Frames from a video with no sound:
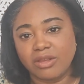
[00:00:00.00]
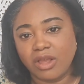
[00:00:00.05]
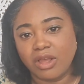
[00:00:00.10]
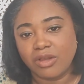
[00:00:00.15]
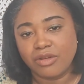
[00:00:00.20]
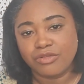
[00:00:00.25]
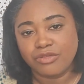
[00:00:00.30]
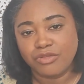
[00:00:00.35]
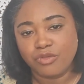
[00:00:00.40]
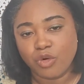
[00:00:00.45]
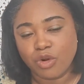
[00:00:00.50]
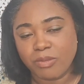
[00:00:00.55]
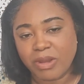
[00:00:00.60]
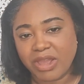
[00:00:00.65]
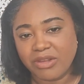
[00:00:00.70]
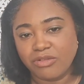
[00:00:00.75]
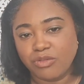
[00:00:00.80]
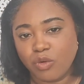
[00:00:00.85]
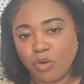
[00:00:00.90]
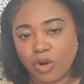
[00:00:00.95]
a
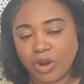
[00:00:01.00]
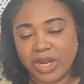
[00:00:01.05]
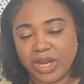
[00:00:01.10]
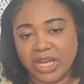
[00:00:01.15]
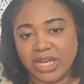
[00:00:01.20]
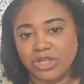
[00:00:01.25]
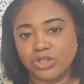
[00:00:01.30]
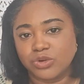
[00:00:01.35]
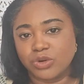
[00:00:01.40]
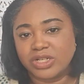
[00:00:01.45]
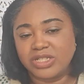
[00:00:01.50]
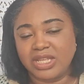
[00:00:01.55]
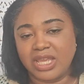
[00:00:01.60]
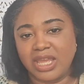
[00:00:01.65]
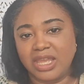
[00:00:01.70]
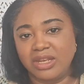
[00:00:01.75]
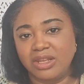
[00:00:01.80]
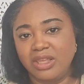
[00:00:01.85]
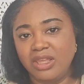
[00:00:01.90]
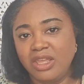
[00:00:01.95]
4x4 inch or
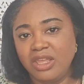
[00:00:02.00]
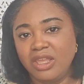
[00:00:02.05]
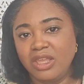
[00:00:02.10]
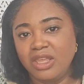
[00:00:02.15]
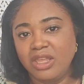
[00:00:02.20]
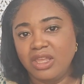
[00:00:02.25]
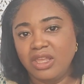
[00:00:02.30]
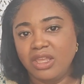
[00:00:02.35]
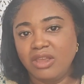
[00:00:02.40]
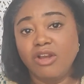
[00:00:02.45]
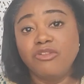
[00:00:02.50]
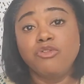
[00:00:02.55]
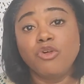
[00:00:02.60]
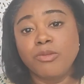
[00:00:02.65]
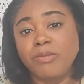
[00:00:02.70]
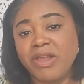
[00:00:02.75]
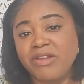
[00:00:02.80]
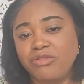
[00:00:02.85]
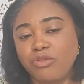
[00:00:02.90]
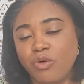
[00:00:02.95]
a
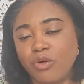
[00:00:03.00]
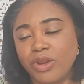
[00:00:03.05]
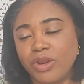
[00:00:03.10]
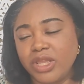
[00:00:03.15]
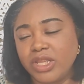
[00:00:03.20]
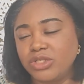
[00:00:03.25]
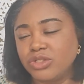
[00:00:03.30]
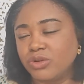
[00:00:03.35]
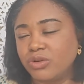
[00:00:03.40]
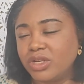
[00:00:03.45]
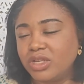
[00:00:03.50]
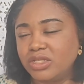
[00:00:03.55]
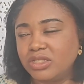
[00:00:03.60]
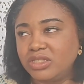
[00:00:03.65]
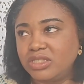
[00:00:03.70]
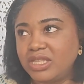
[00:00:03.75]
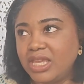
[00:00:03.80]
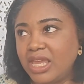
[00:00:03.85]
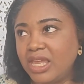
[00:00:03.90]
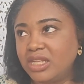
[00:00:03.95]
4x4 inch or a
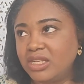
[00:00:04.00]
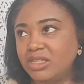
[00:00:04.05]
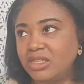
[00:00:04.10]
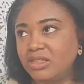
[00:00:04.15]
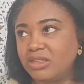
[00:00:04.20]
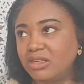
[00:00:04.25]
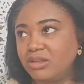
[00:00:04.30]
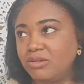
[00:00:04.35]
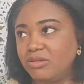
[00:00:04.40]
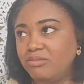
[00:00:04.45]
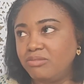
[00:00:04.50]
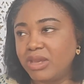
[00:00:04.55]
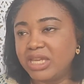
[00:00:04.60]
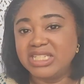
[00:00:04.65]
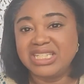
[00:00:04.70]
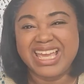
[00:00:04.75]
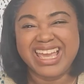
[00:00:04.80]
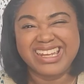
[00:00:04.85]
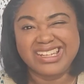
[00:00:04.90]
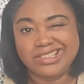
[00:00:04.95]
10 by
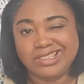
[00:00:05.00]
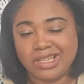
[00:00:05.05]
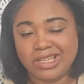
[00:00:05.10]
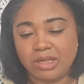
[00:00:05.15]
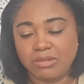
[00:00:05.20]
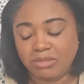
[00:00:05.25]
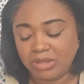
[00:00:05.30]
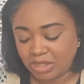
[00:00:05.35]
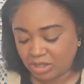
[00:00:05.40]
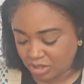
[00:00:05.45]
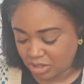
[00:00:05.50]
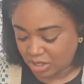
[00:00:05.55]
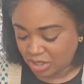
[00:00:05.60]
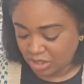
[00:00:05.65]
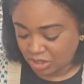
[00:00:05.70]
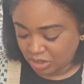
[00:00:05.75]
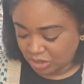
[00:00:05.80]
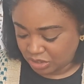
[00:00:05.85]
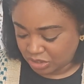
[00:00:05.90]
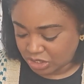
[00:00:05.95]
10 centimeter
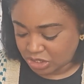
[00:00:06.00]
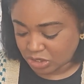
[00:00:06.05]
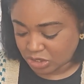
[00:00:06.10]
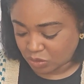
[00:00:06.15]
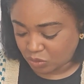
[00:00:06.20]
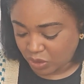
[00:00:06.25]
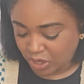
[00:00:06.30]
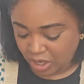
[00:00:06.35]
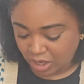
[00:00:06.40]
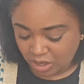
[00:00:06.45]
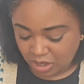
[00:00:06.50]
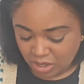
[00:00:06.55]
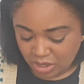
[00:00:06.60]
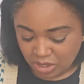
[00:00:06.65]
square.